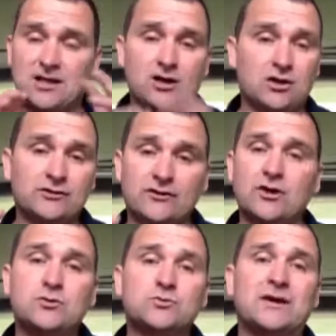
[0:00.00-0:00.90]
Look at
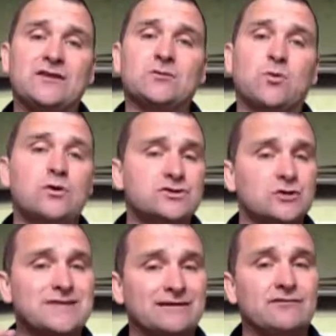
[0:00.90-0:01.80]
who's winning the awards or
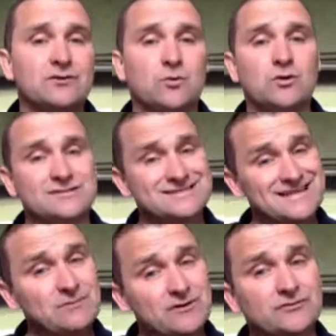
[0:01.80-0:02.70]
who's entering the awards and
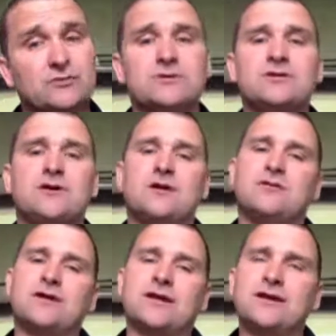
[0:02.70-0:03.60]
see what they're doing,
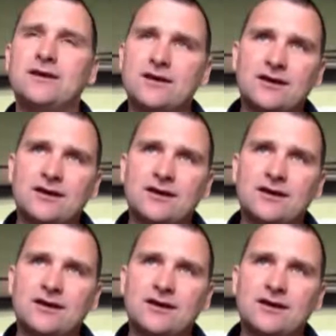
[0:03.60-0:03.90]
okay?